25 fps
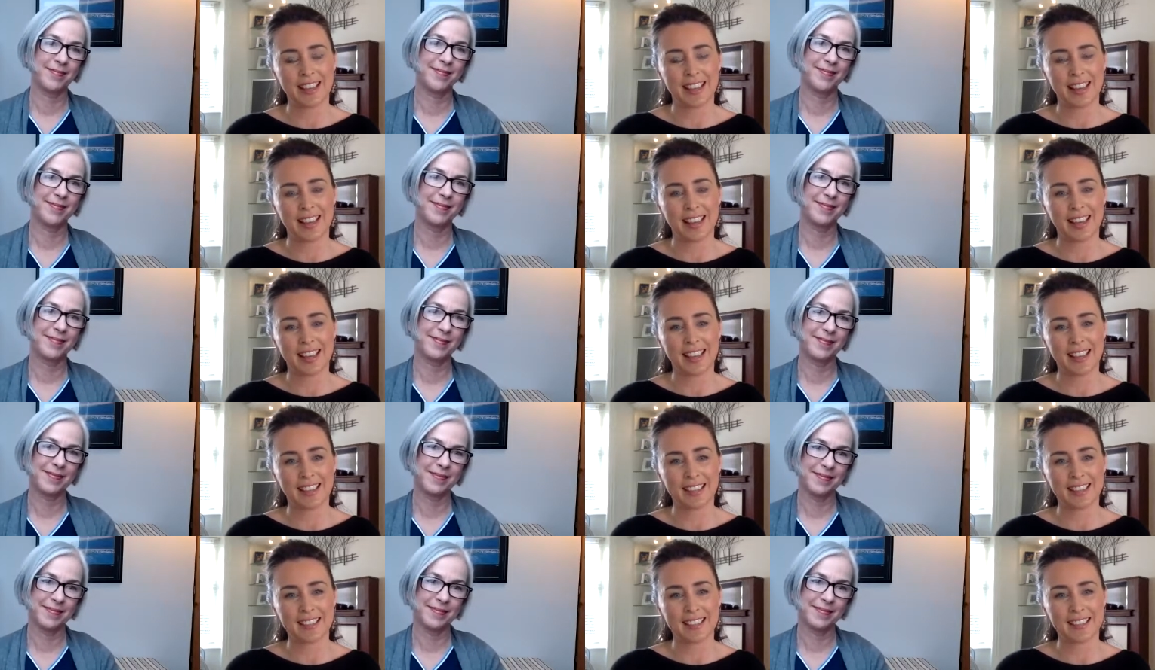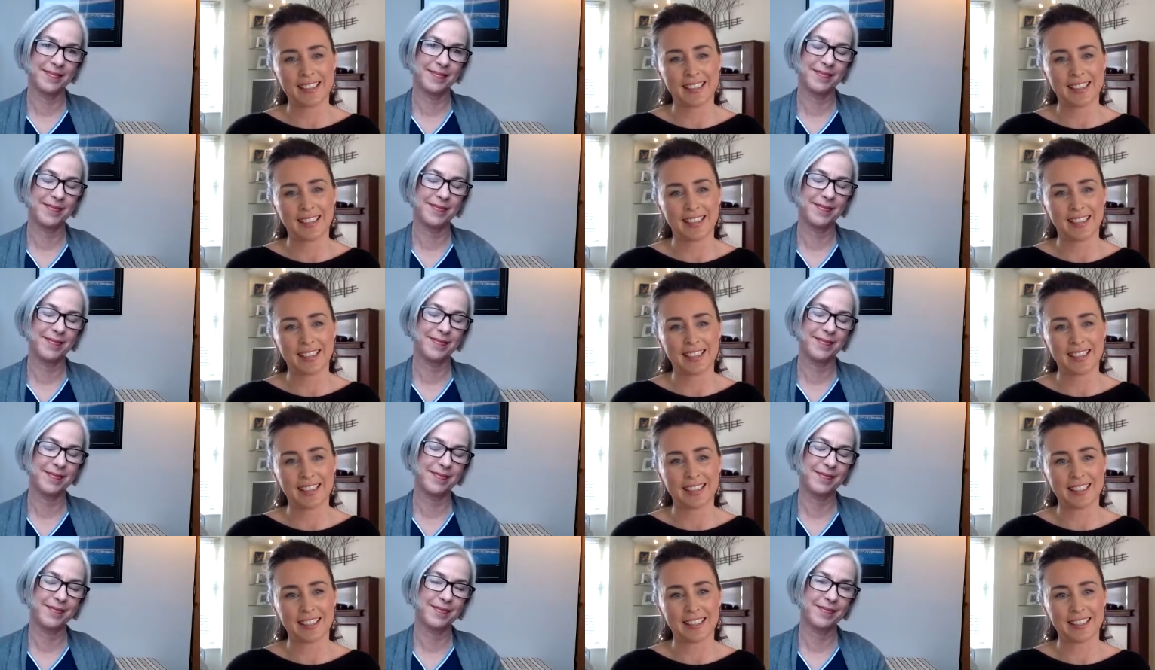Speaker 1: And uh,
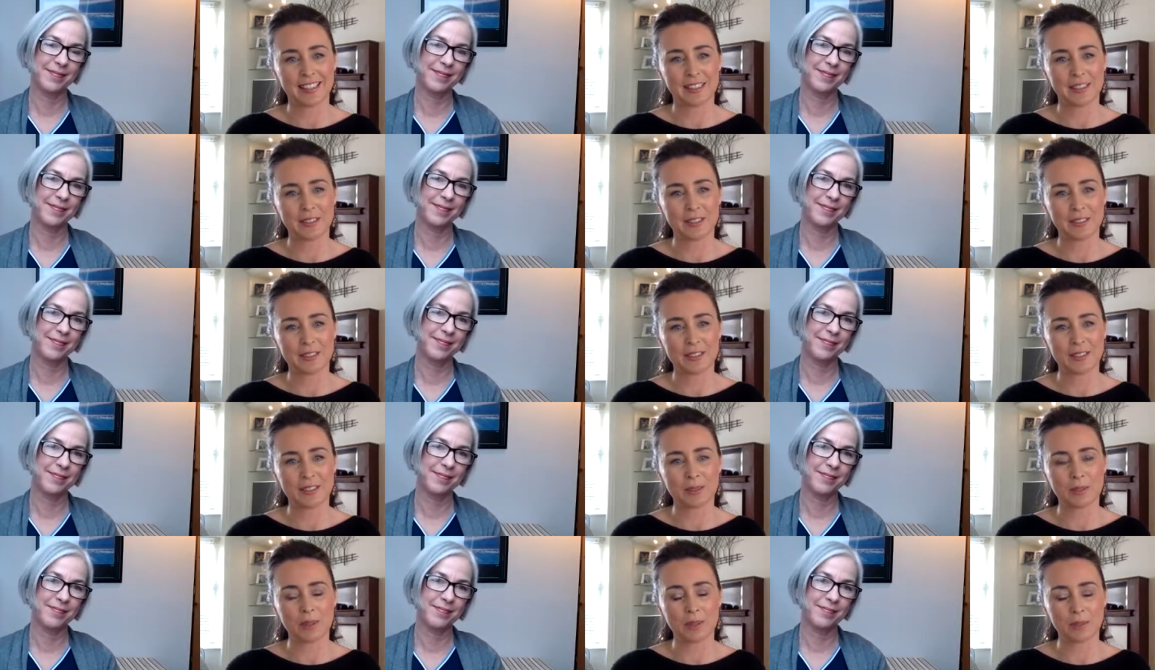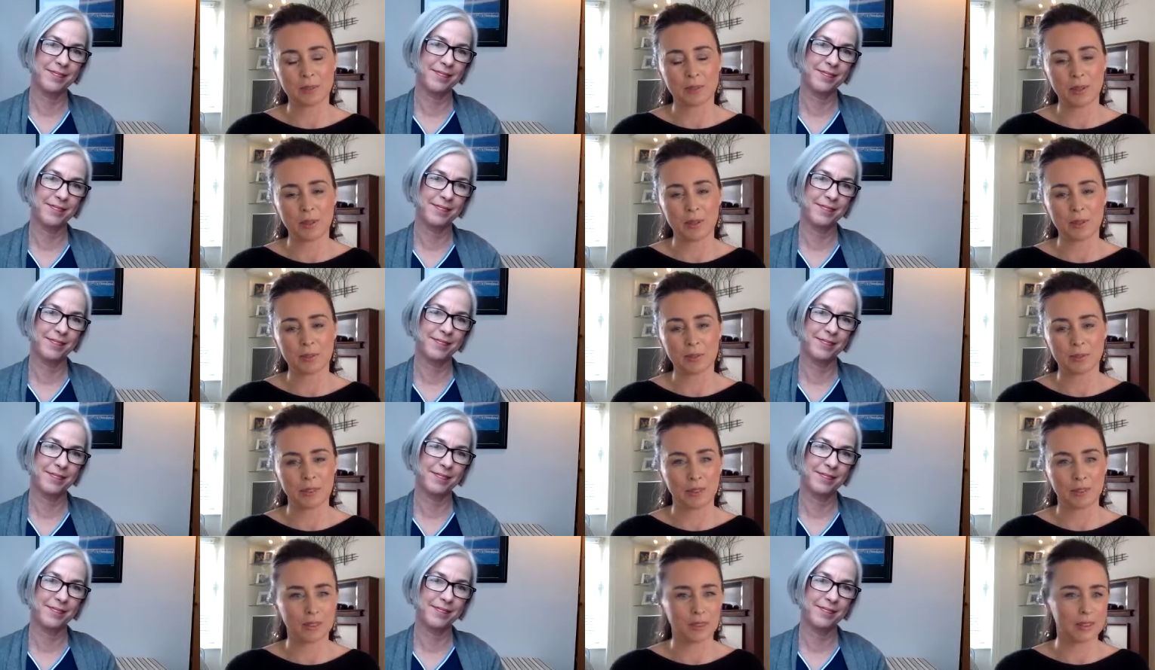you know, it's a, a
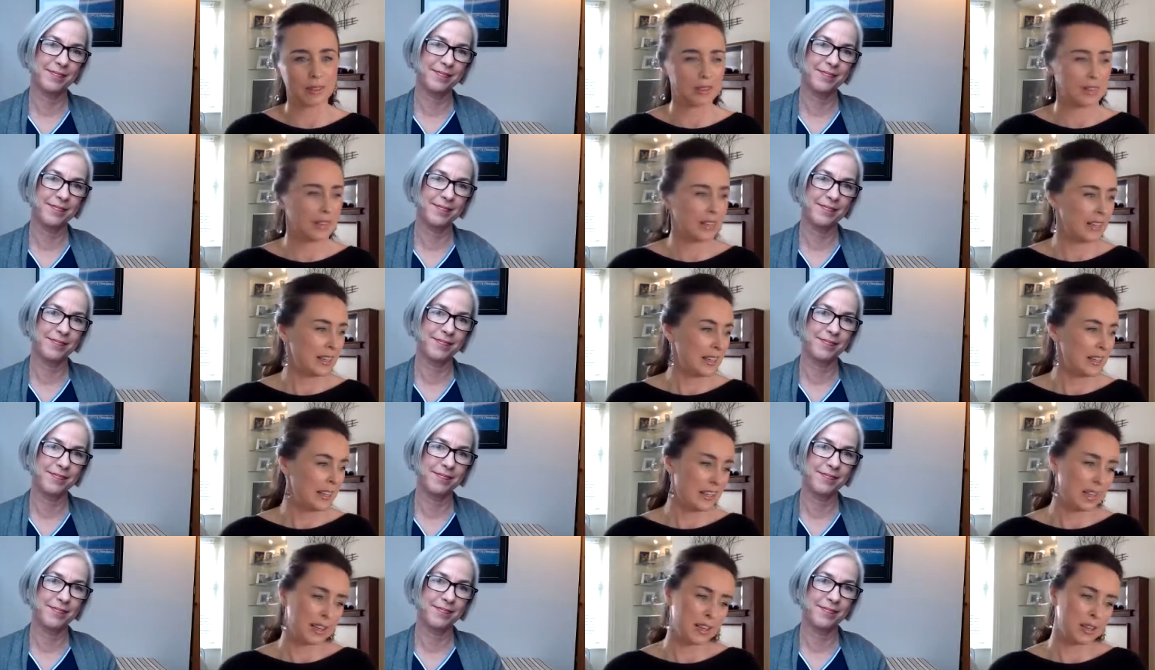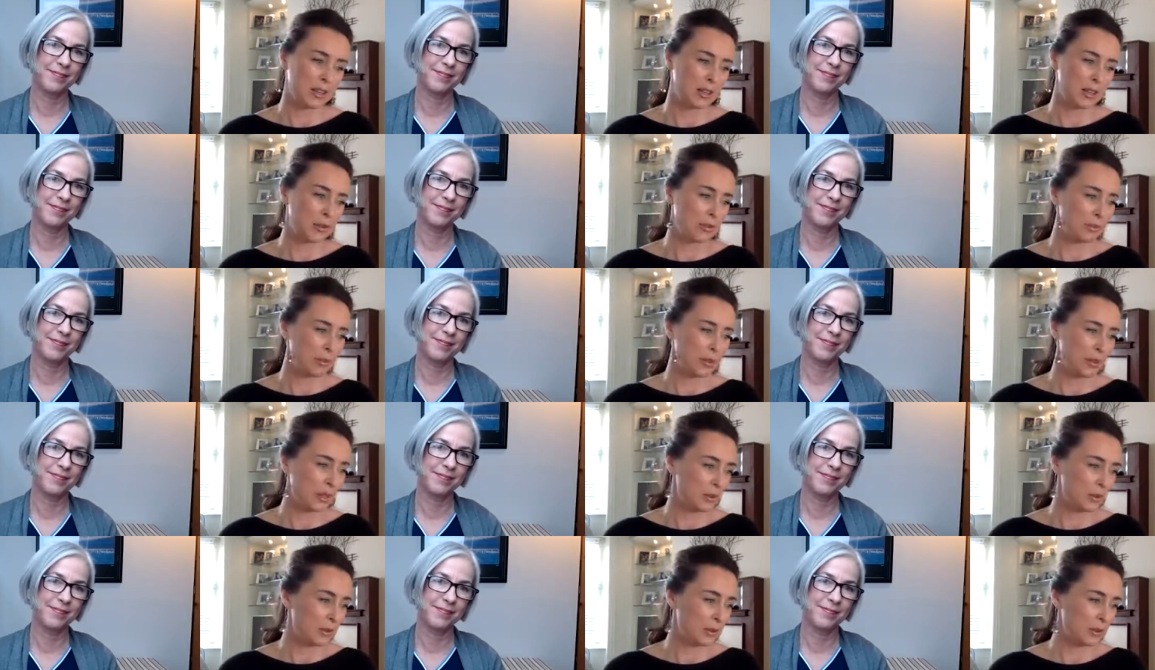beautiful uh,
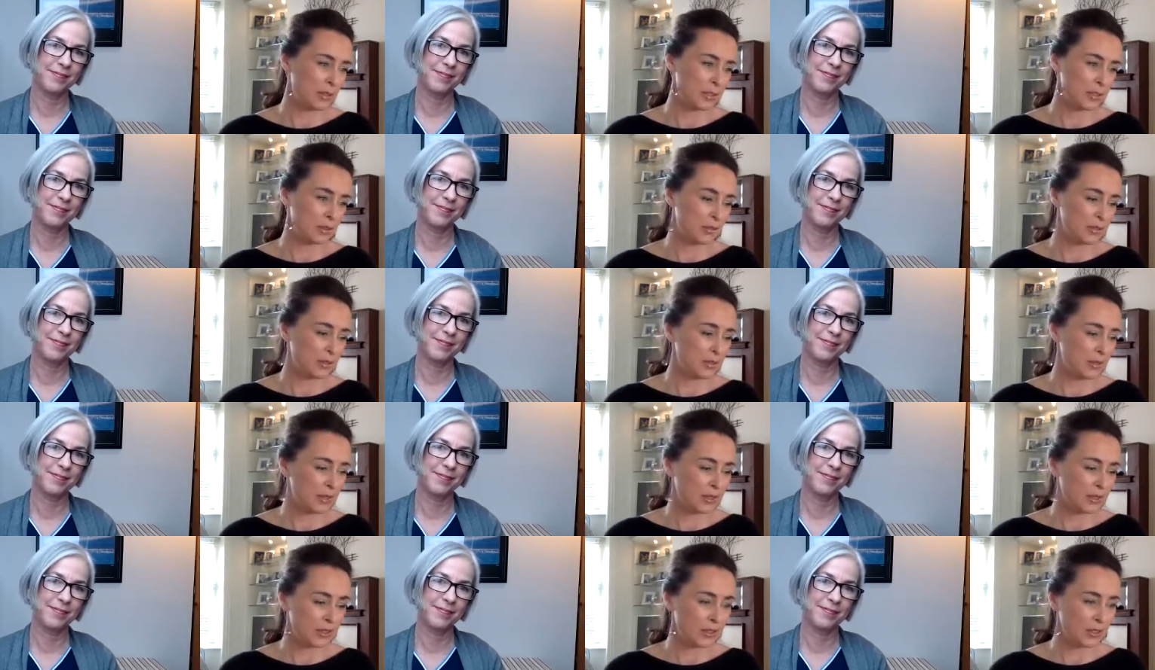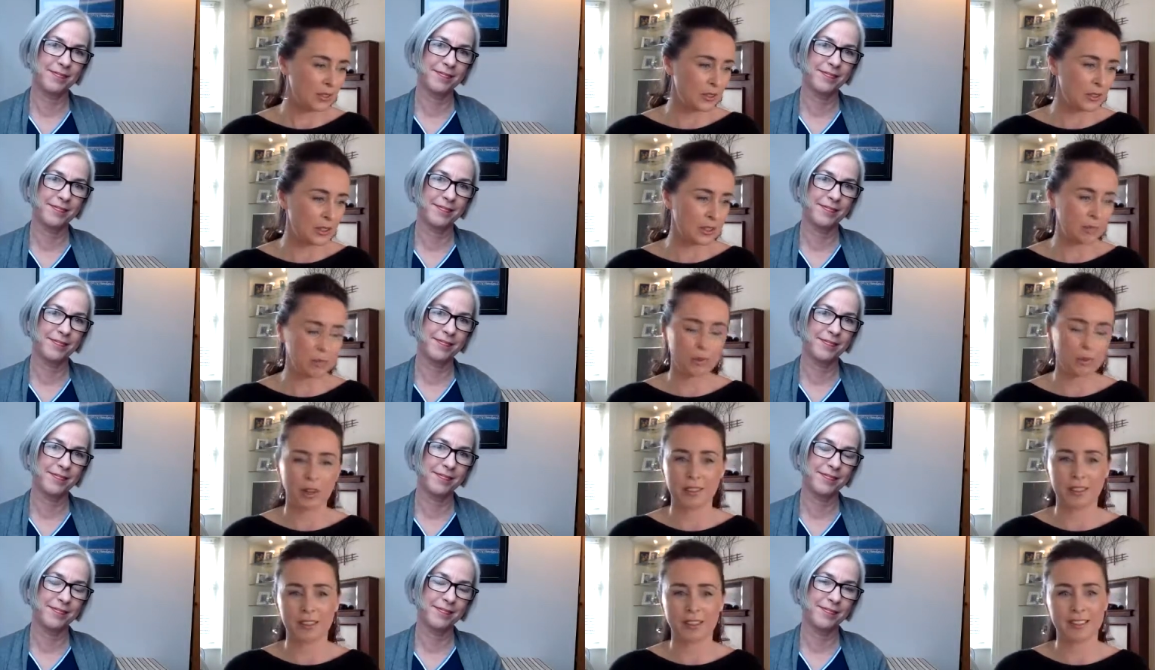company with some stunning
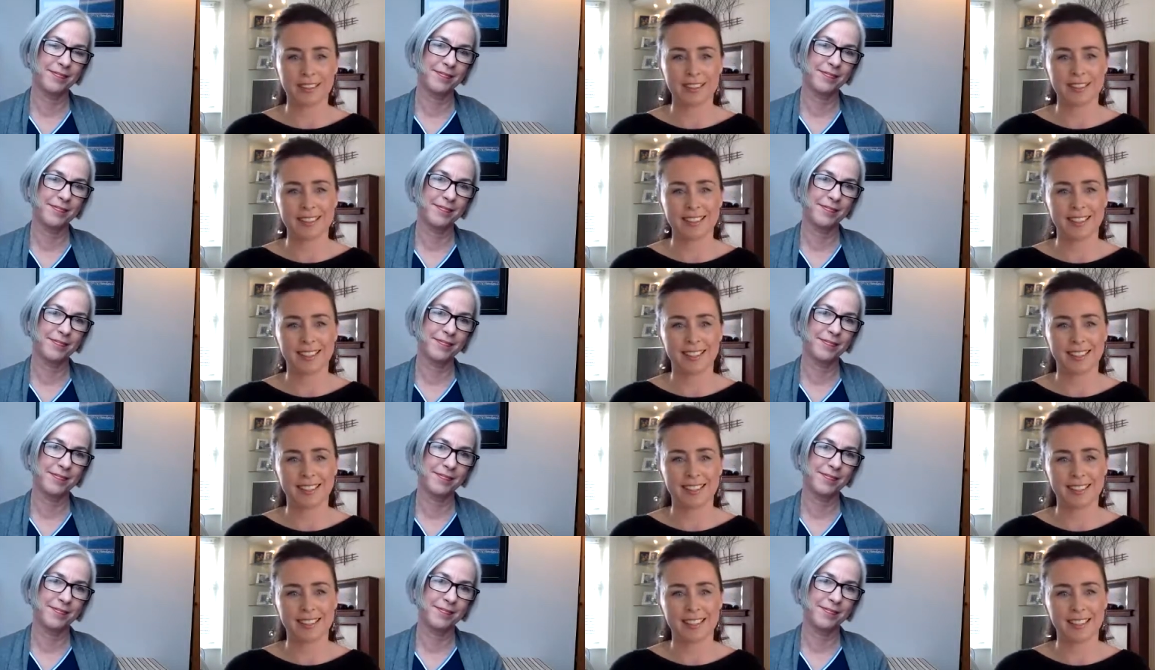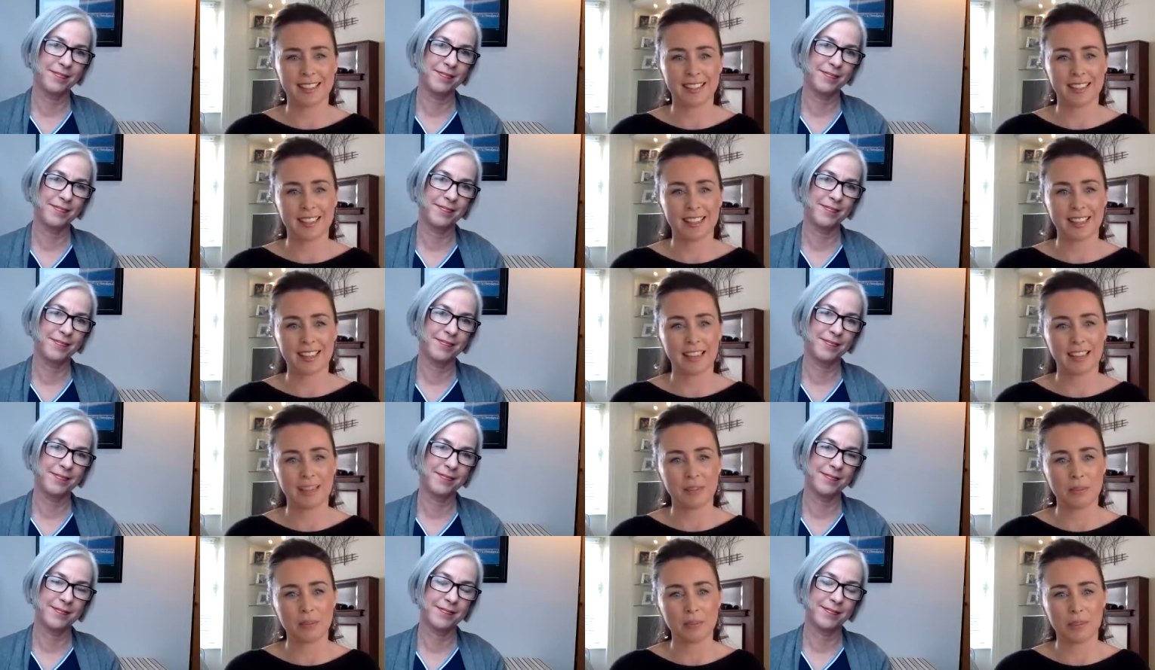products that I think
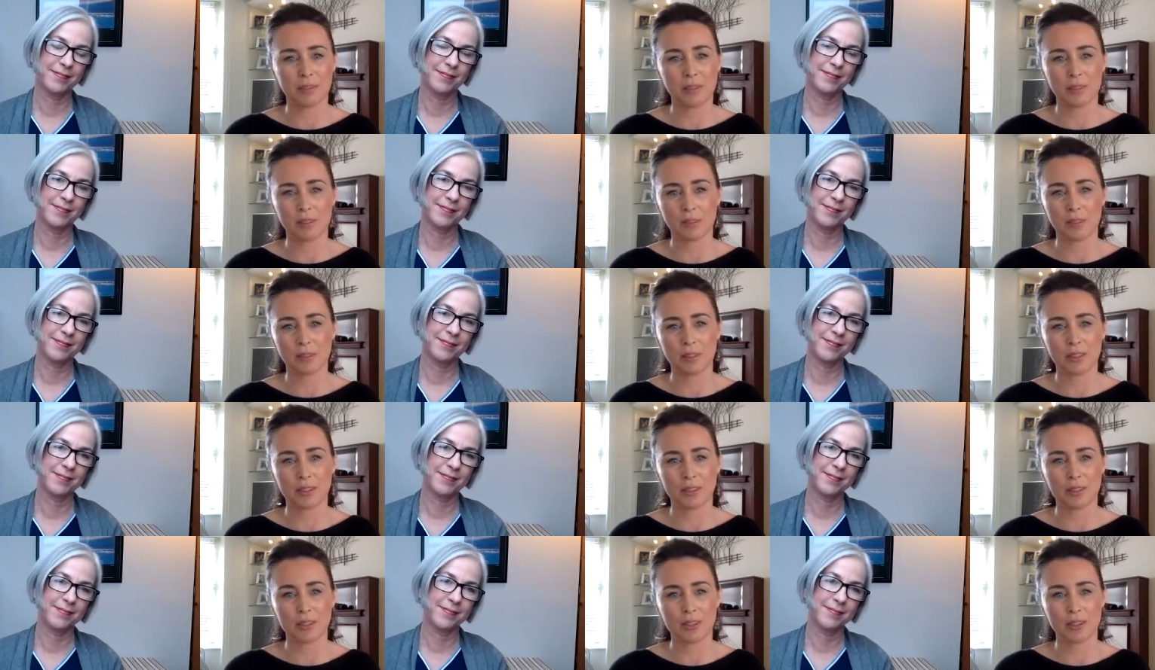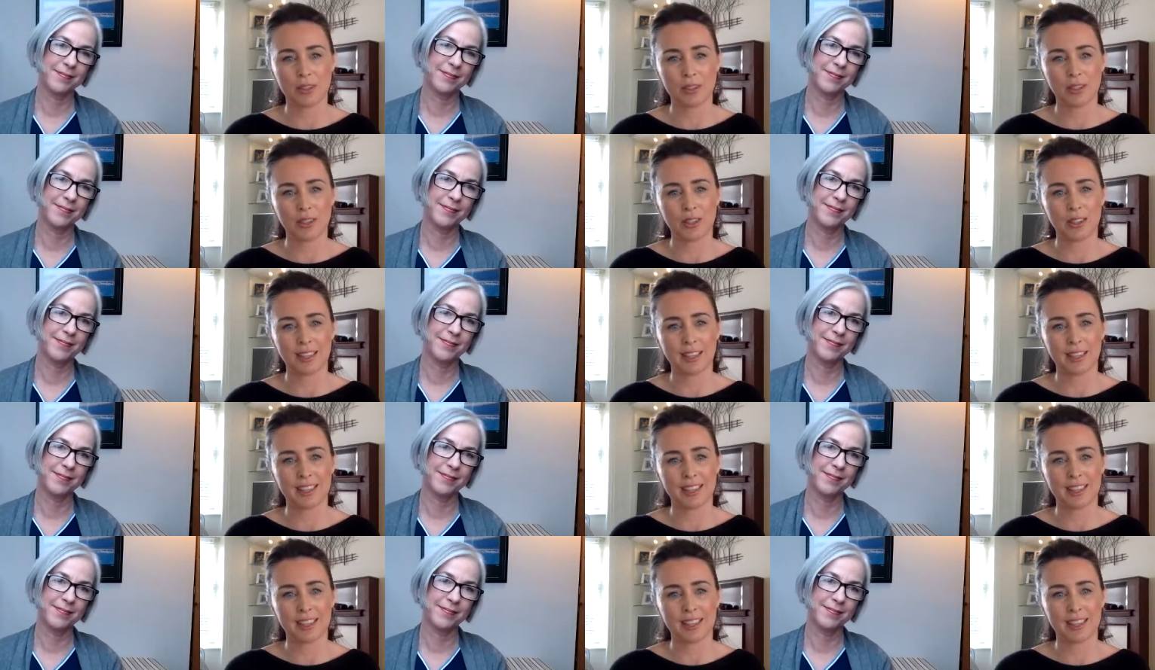everybody will enjoy.